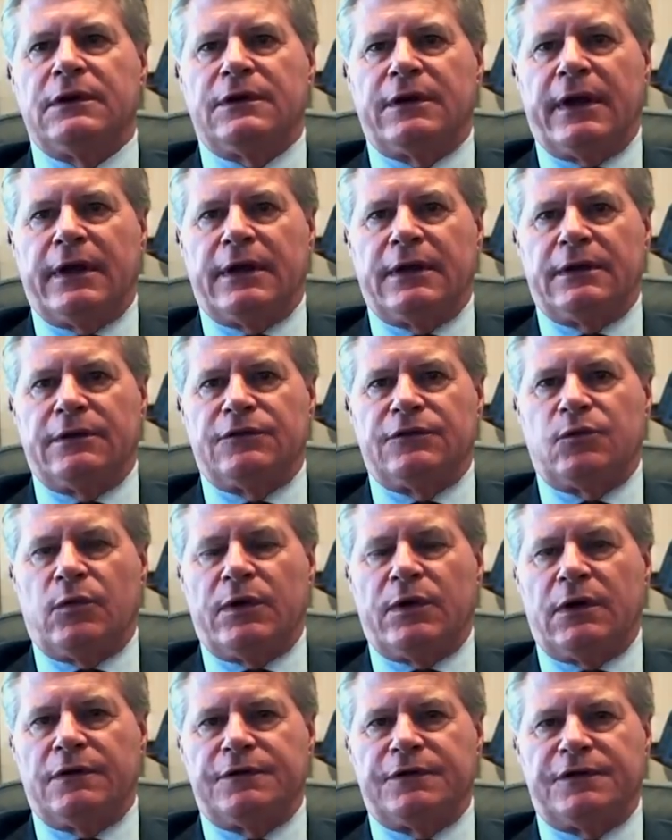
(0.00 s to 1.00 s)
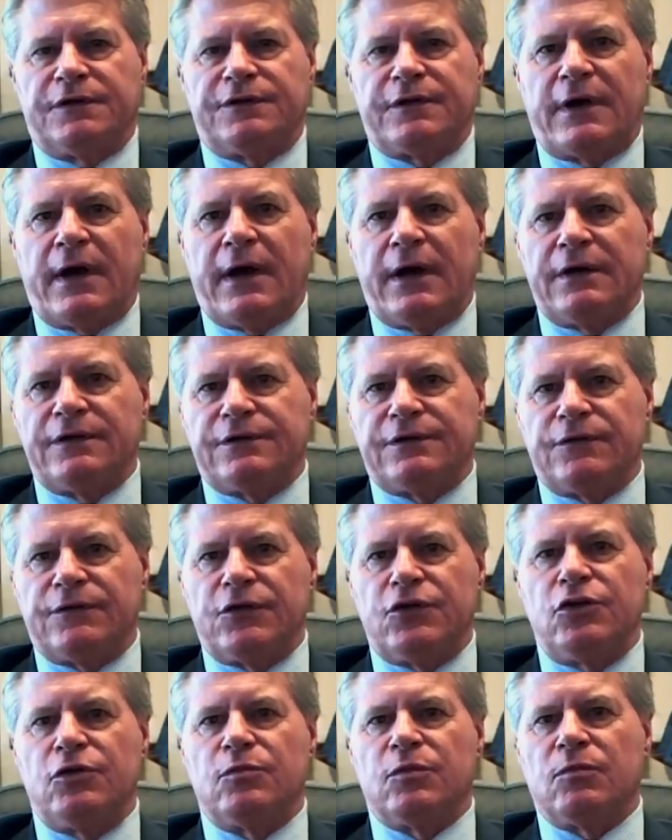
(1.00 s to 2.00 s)
and as well as the science of the
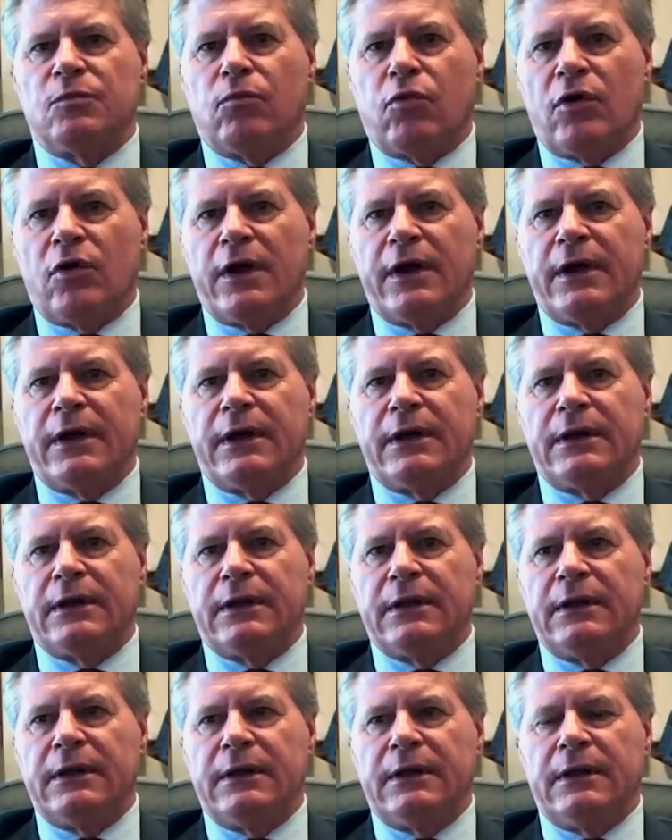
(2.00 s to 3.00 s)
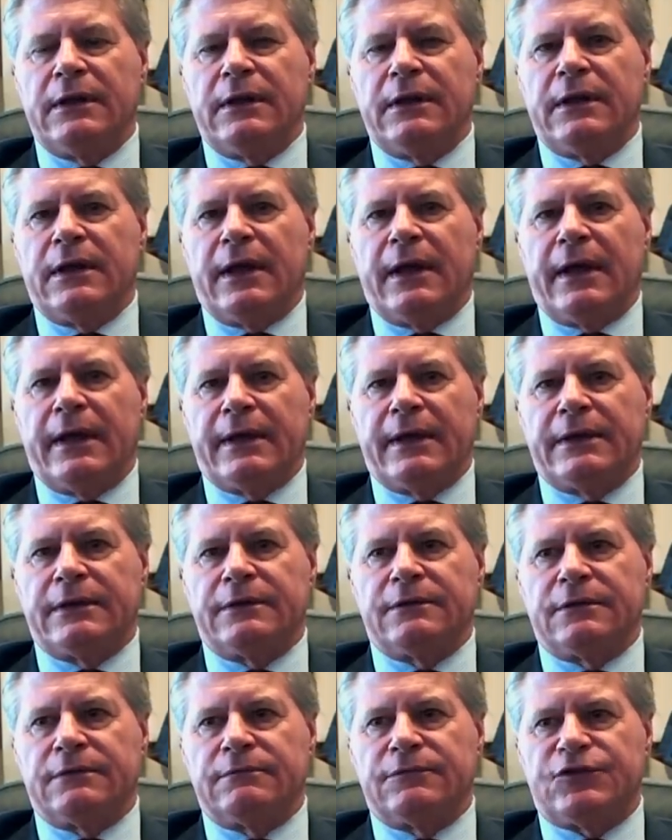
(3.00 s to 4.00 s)
human brain,
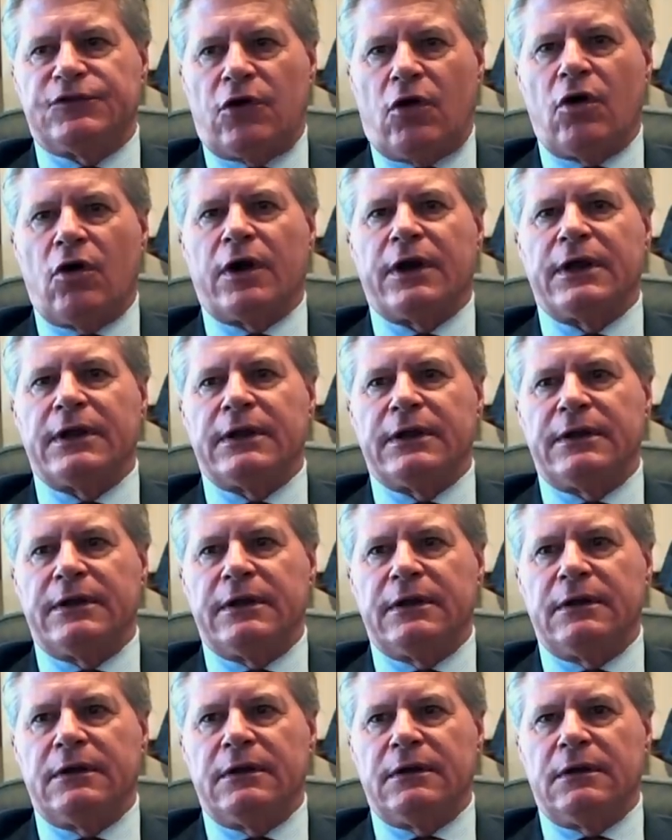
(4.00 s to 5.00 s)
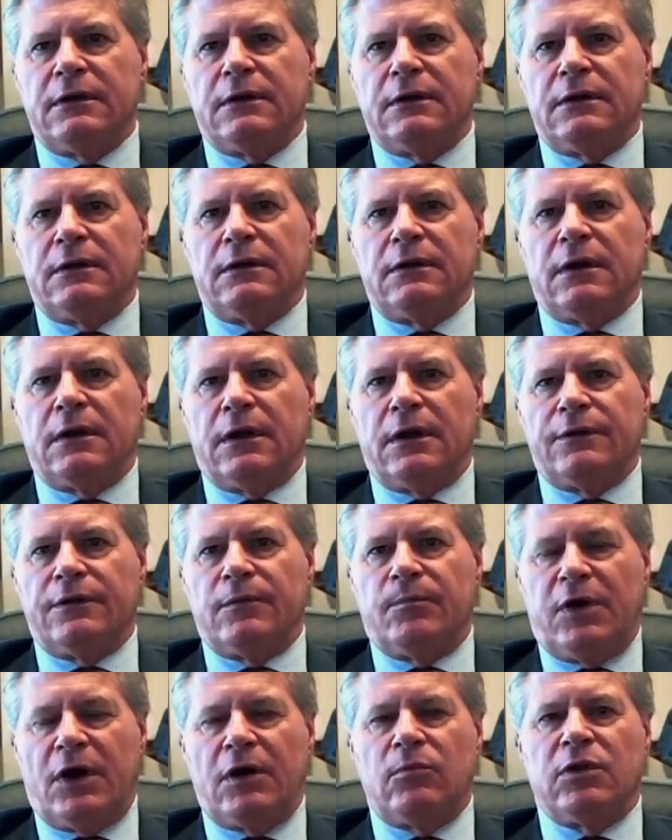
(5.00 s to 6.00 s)
and targeted uh, the
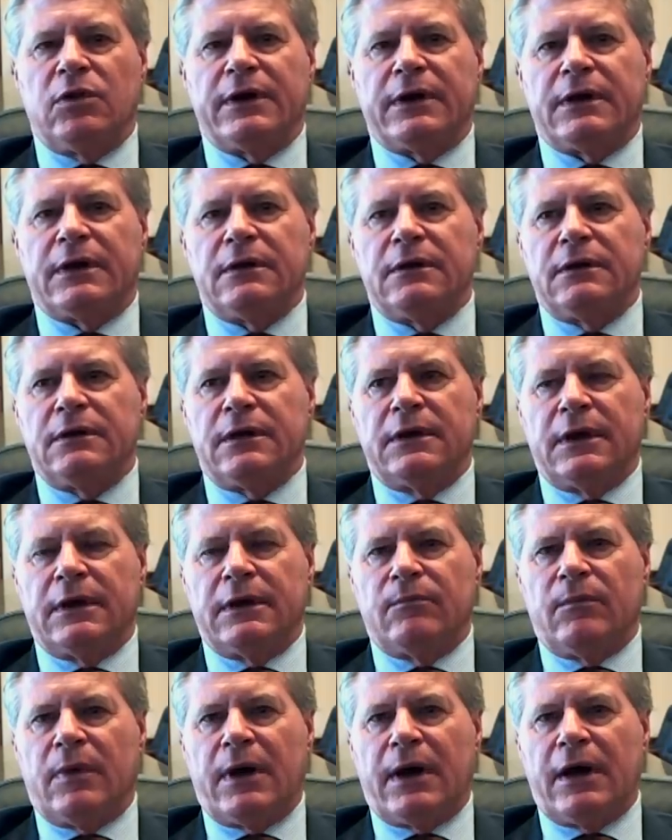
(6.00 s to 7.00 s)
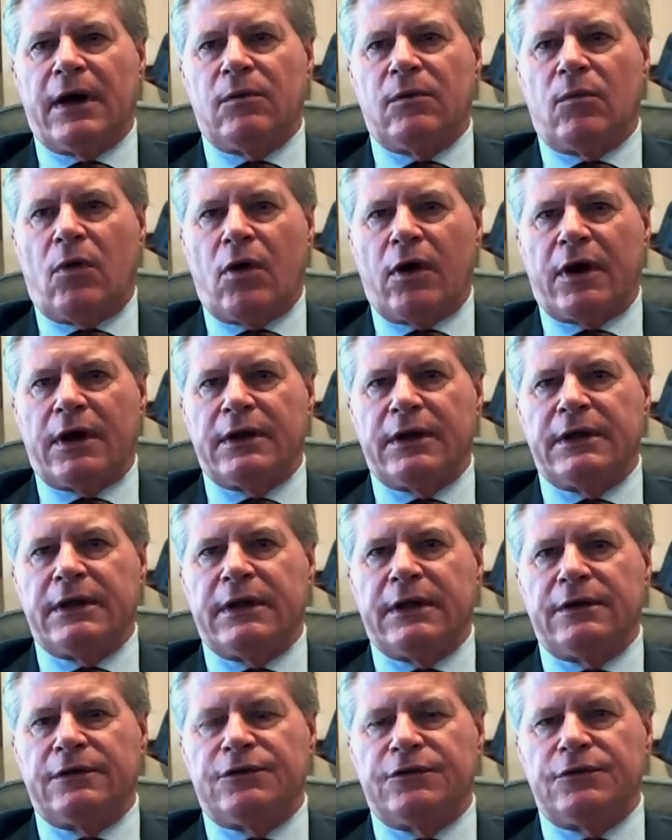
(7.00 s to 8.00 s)
public and by
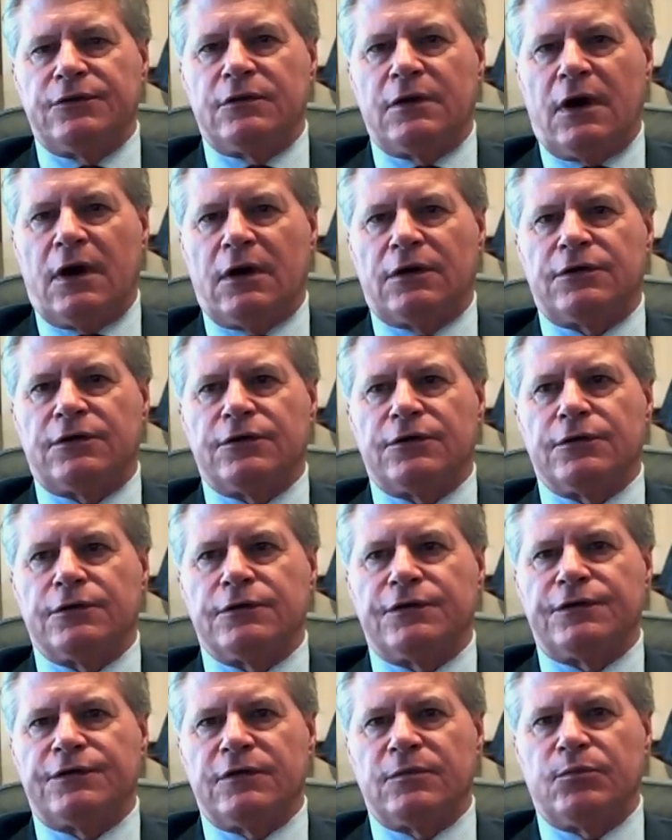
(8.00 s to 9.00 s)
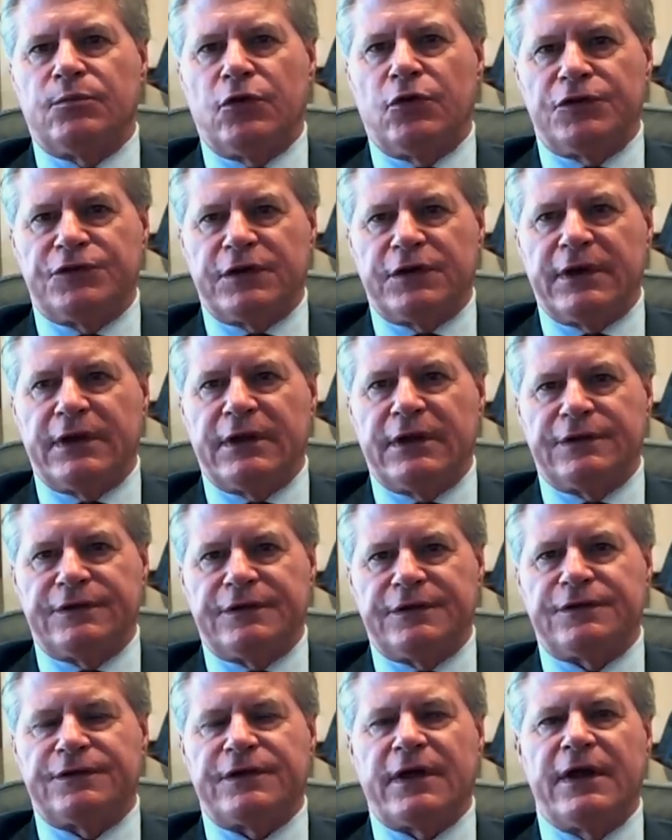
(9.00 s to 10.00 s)
marketing to doctors and pushing it as a
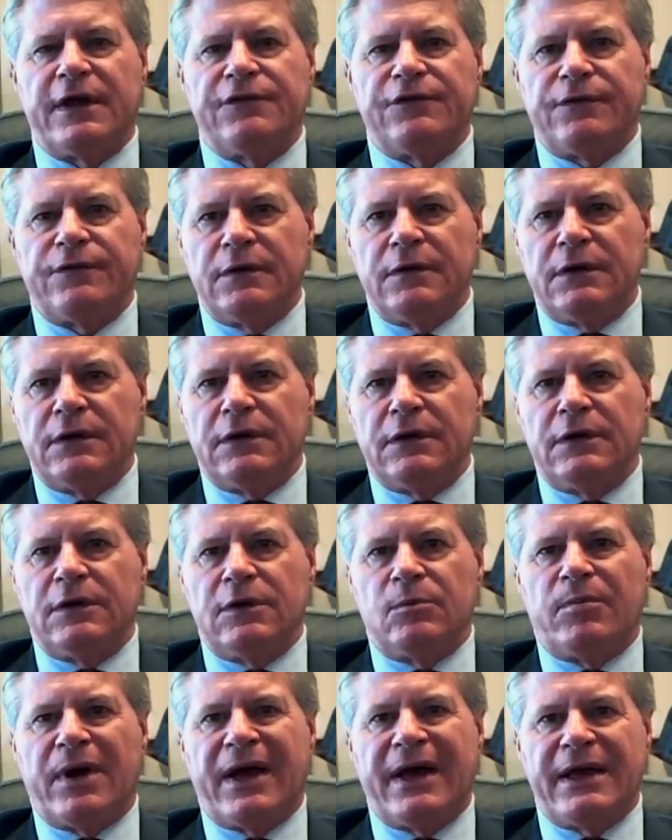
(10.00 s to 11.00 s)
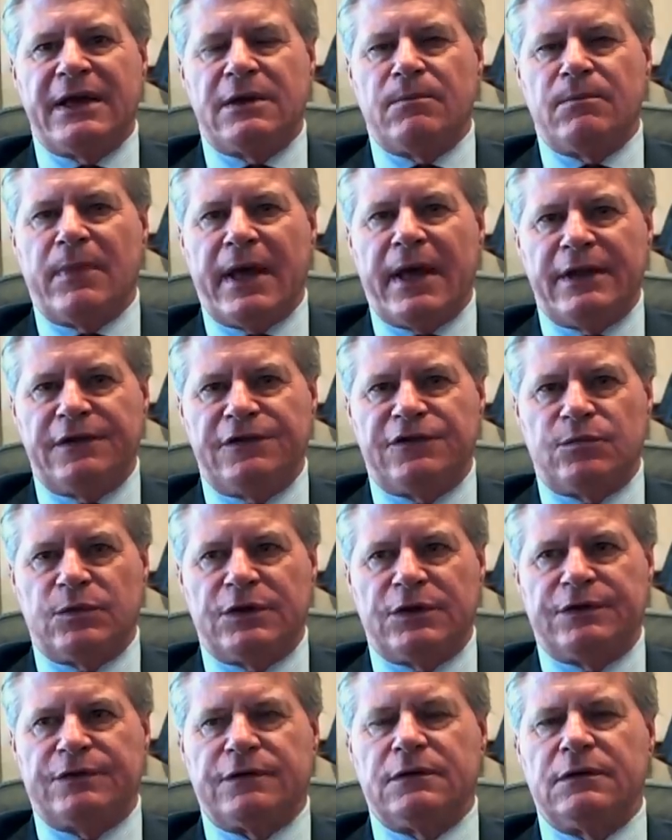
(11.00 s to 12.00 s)
safe pain
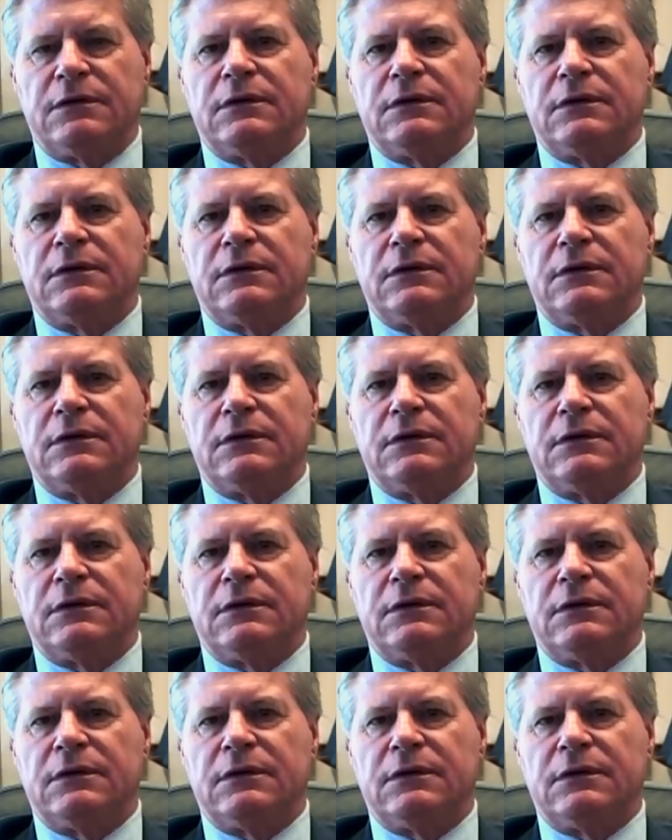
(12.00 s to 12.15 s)
management